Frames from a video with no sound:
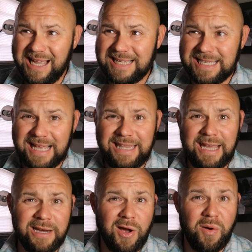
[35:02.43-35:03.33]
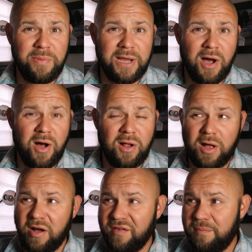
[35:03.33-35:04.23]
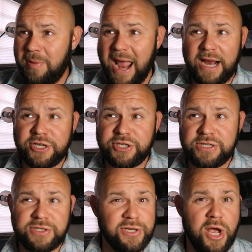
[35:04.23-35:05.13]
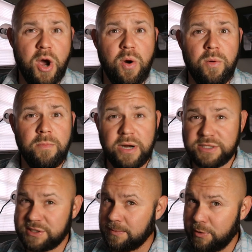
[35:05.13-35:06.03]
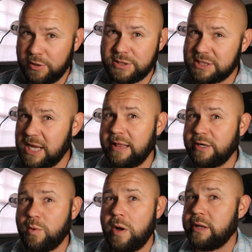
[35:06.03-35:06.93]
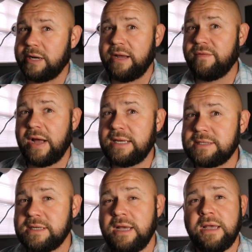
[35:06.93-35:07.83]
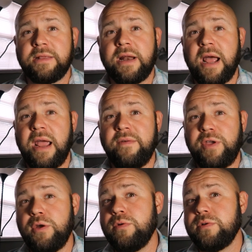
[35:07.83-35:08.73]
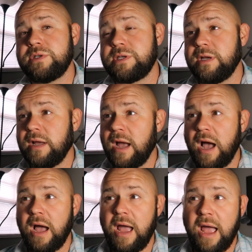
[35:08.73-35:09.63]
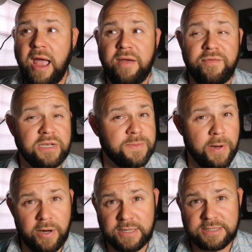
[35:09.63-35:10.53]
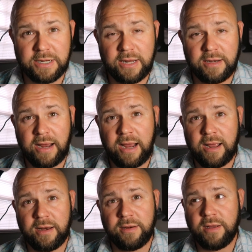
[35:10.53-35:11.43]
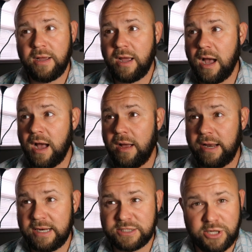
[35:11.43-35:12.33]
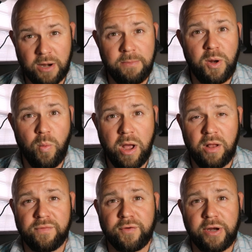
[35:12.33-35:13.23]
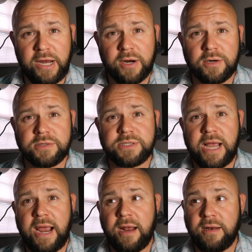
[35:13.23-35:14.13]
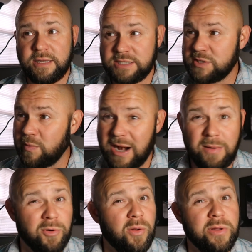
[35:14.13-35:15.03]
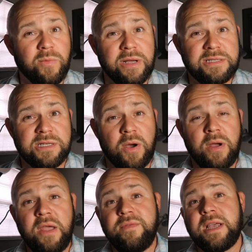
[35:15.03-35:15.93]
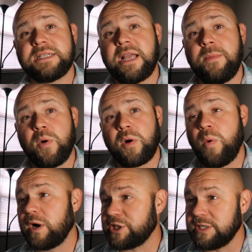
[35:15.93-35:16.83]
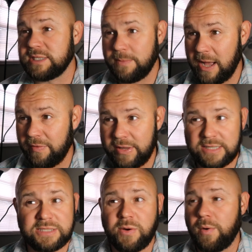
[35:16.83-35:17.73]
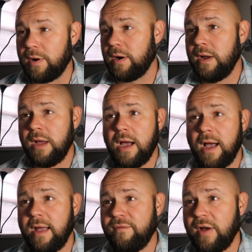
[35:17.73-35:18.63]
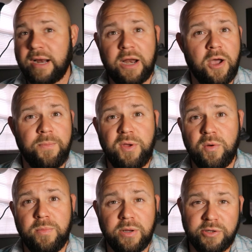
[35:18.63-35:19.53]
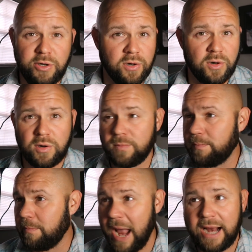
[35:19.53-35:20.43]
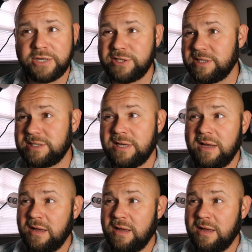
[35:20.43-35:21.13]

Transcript: is that the end all be all of packages? No, but it's some good solid quality advice that I have used uh, I have experience in it and uh, it has done me well for years and this is what I'm rolling with. So if you guys have any more questions about this or uh, if I can help you build your packages,